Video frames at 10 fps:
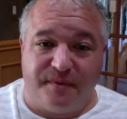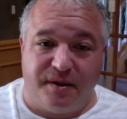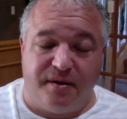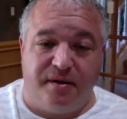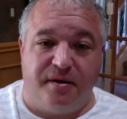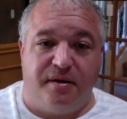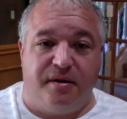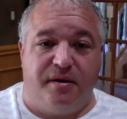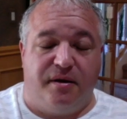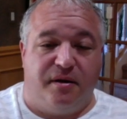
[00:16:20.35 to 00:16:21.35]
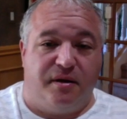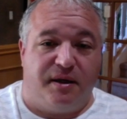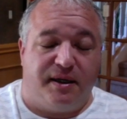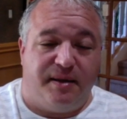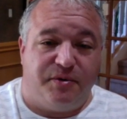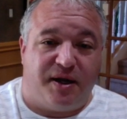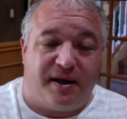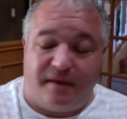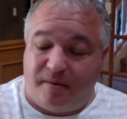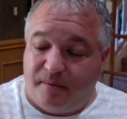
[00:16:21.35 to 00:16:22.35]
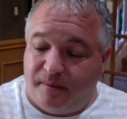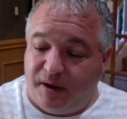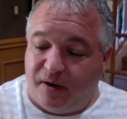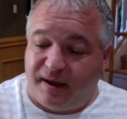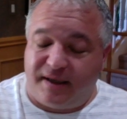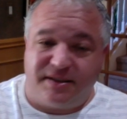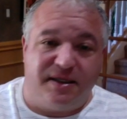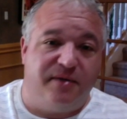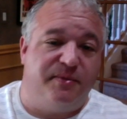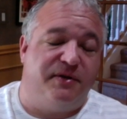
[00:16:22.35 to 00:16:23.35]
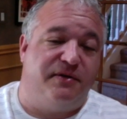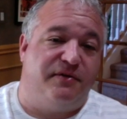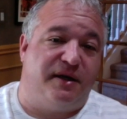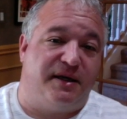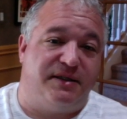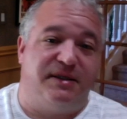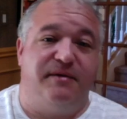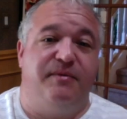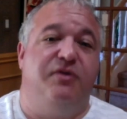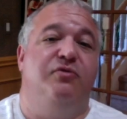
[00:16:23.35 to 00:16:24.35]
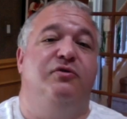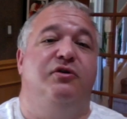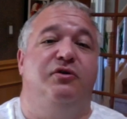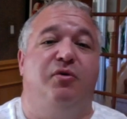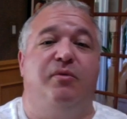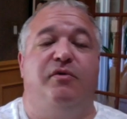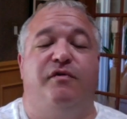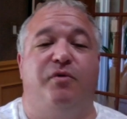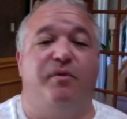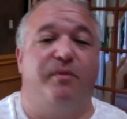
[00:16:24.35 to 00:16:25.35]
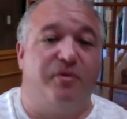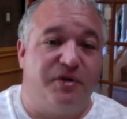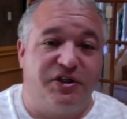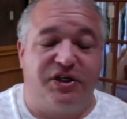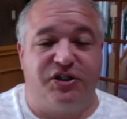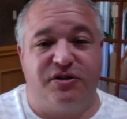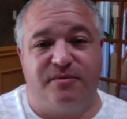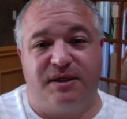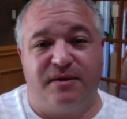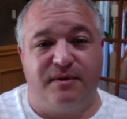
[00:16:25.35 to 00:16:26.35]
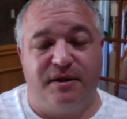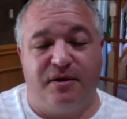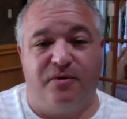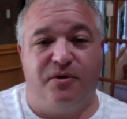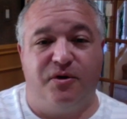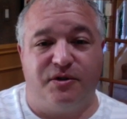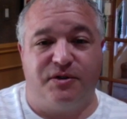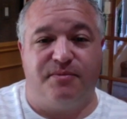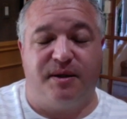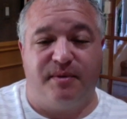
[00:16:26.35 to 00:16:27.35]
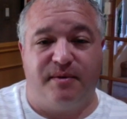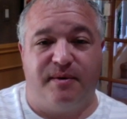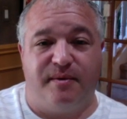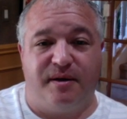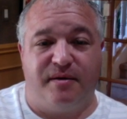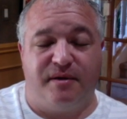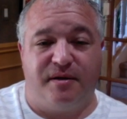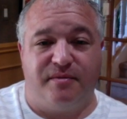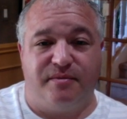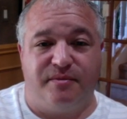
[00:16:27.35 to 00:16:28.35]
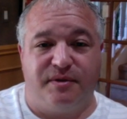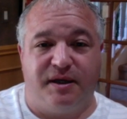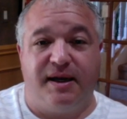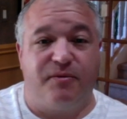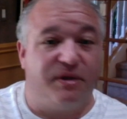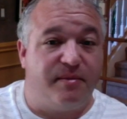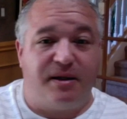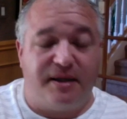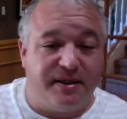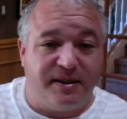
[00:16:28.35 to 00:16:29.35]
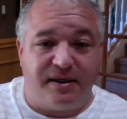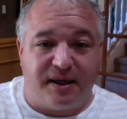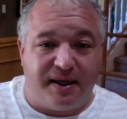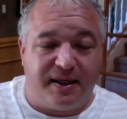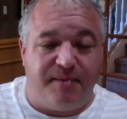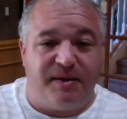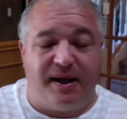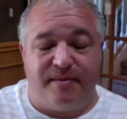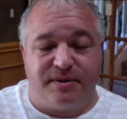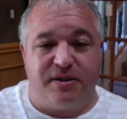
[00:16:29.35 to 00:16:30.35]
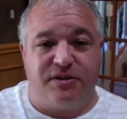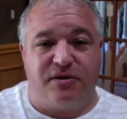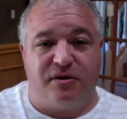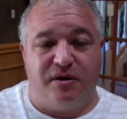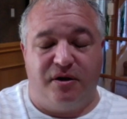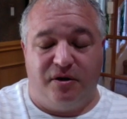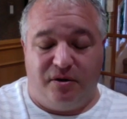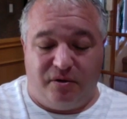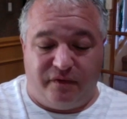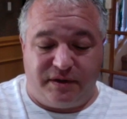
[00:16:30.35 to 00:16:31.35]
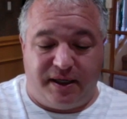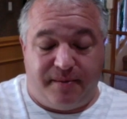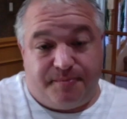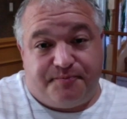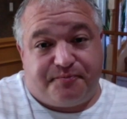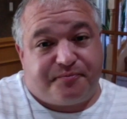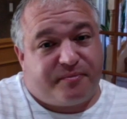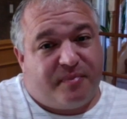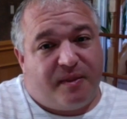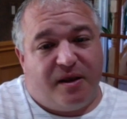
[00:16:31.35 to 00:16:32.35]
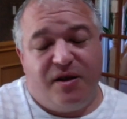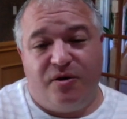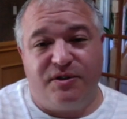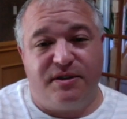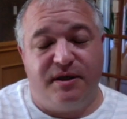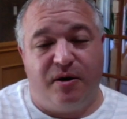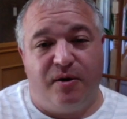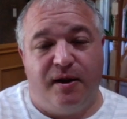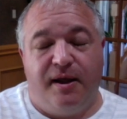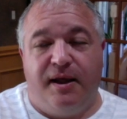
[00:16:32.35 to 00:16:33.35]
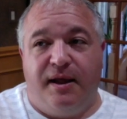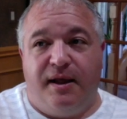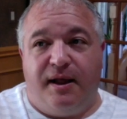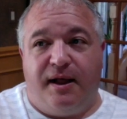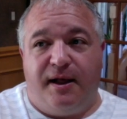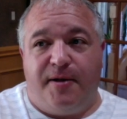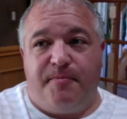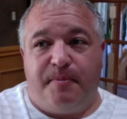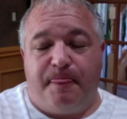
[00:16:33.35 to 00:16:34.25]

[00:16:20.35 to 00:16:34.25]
I going to keep track of them. You know, I got to send them the, the, I got to send them the new the normal formal rejection. But I don't, you know, who knows? Maybe maybe I'll, I'll connect with them on LinkedIn and kind of keep tabs on each other over time. You know, you know. Um,